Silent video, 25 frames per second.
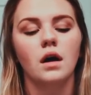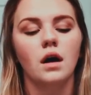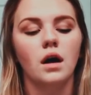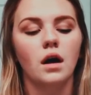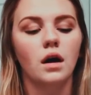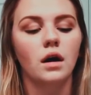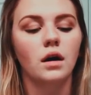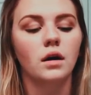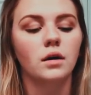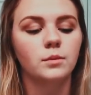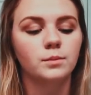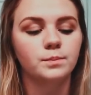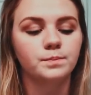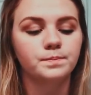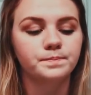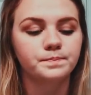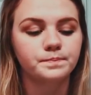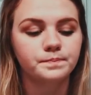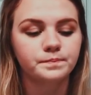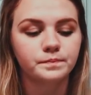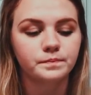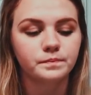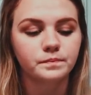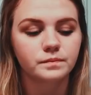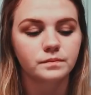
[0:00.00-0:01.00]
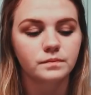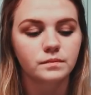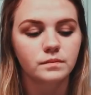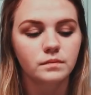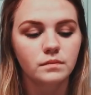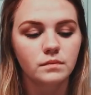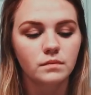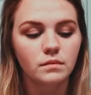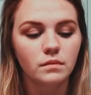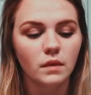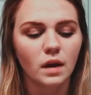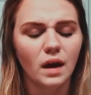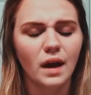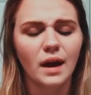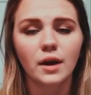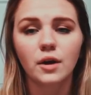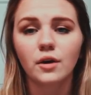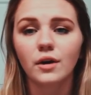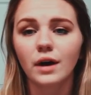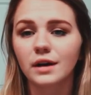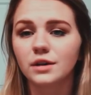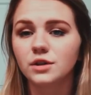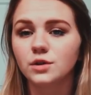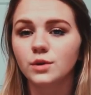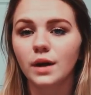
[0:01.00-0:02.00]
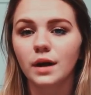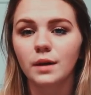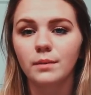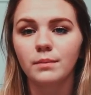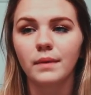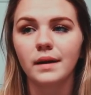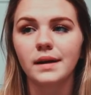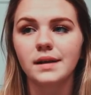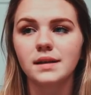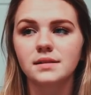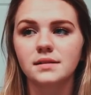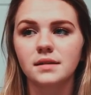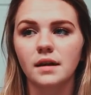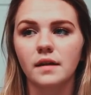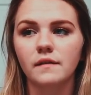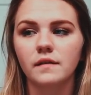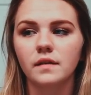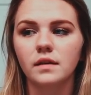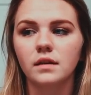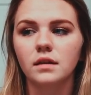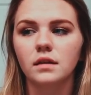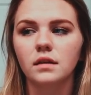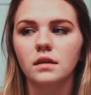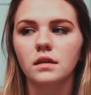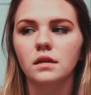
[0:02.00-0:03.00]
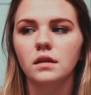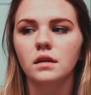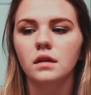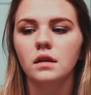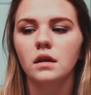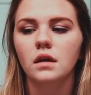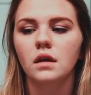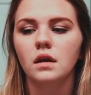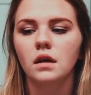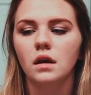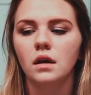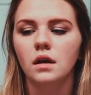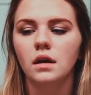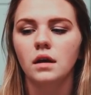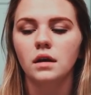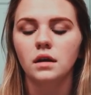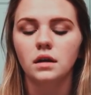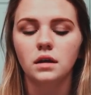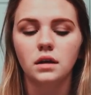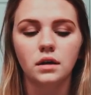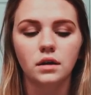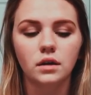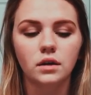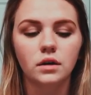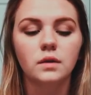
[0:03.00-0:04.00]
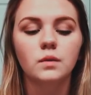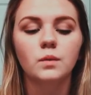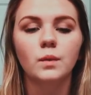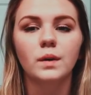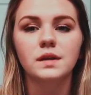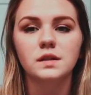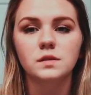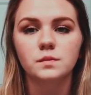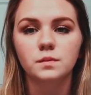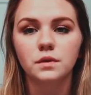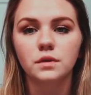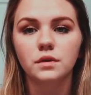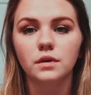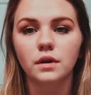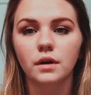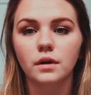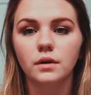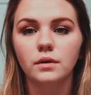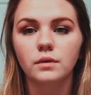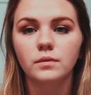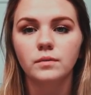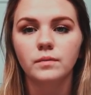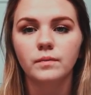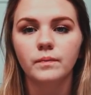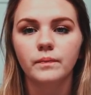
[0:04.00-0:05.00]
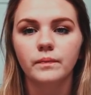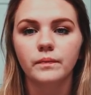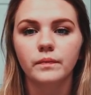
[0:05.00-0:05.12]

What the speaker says: I graduated May 7th here in West Monroe.